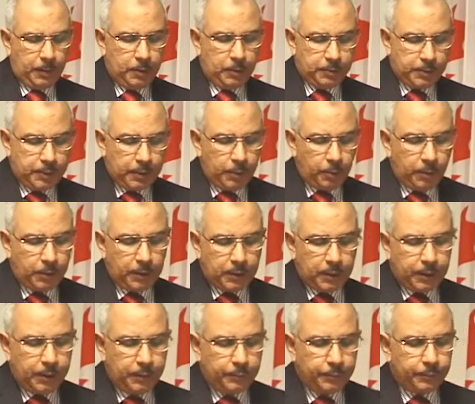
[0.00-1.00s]

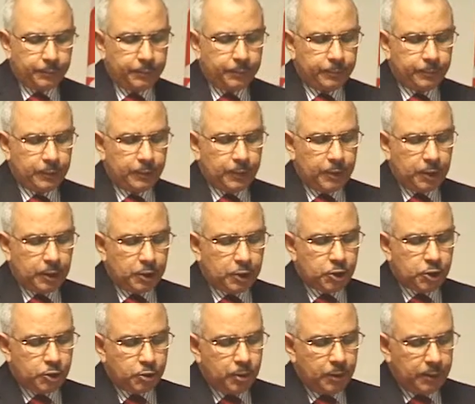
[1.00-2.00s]
Consequently,
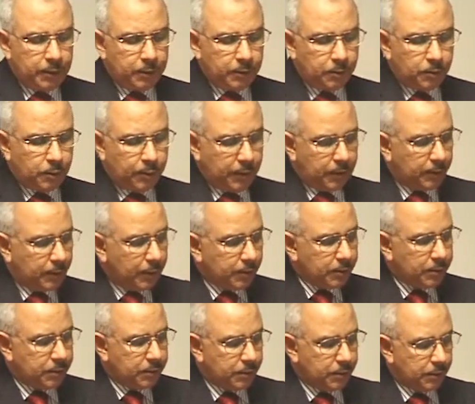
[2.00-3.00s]
it should lead to a
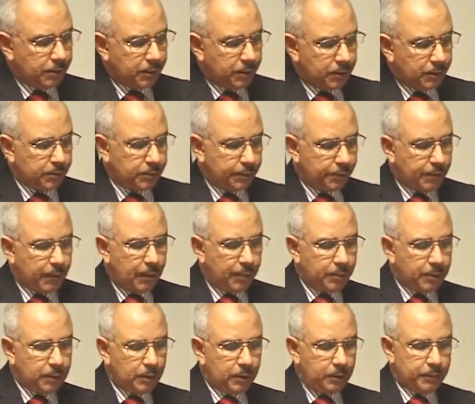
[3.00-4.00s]
reduction in the cost of
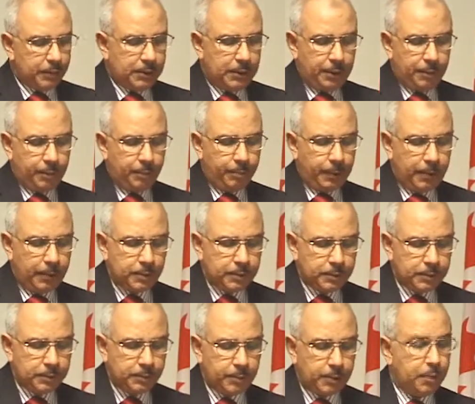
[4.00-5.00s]
capital of Islamic
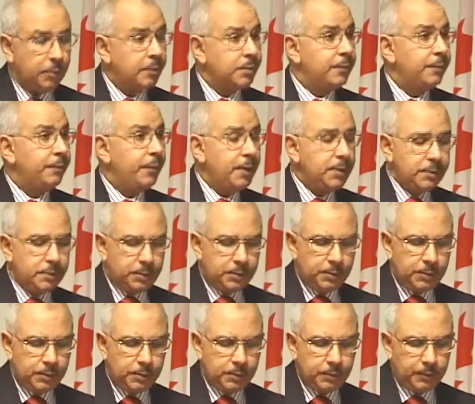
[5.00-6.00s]
banks, because
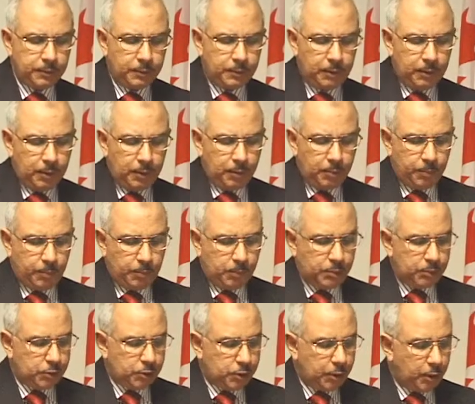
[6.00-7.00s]
investors,
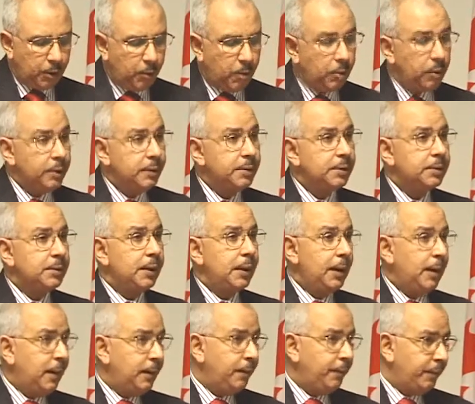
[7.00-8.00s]
both shareholders
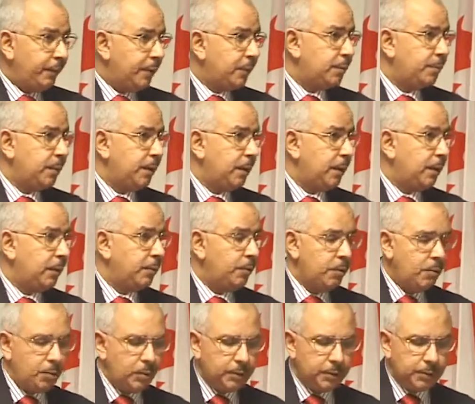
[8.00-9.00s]
and investment account
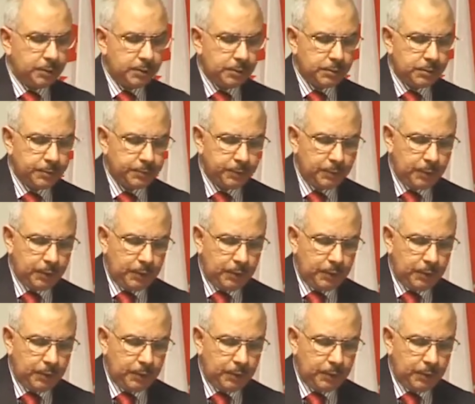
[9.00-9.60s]
holders,